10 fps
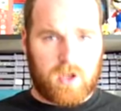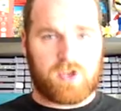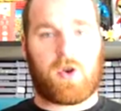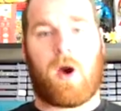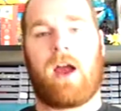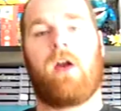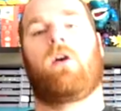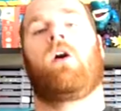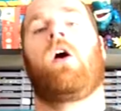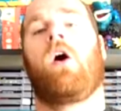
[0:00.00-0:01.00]
So
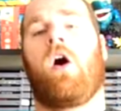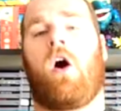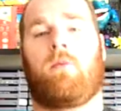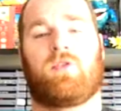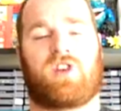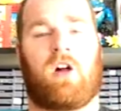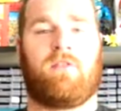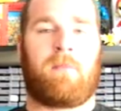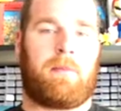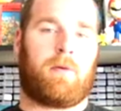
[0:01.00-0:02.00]
almost all
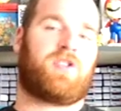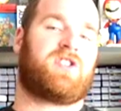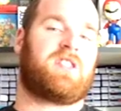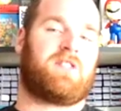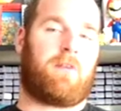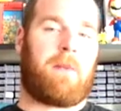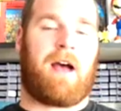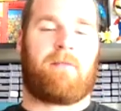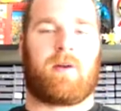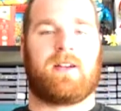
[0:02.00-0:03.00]
of my purchases from
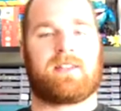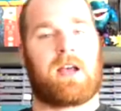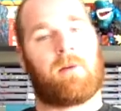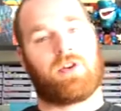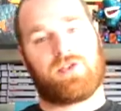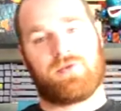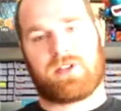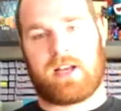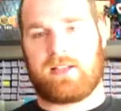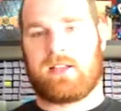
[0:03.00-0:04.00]
Half Price come on
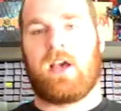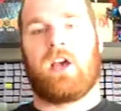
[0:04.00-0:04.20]
Tuesdays.